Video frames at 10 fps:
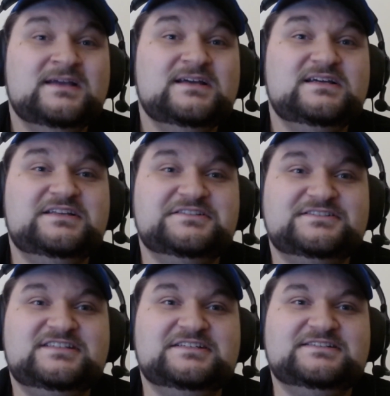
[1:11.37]

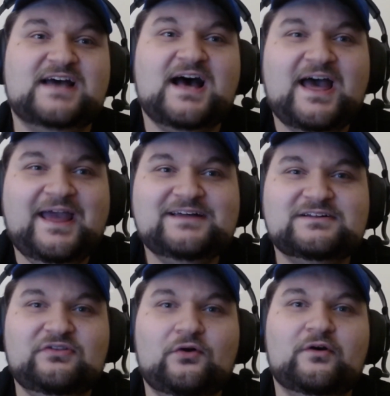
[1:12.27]
is to die
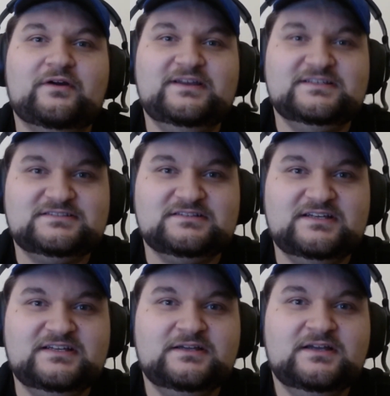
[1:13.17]

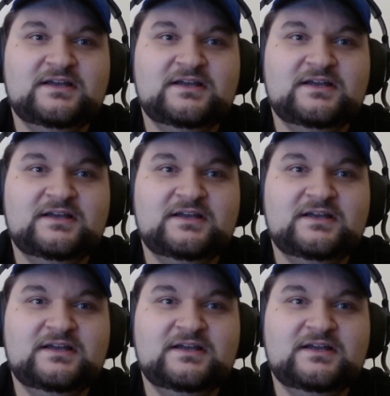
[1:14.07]
gloriously,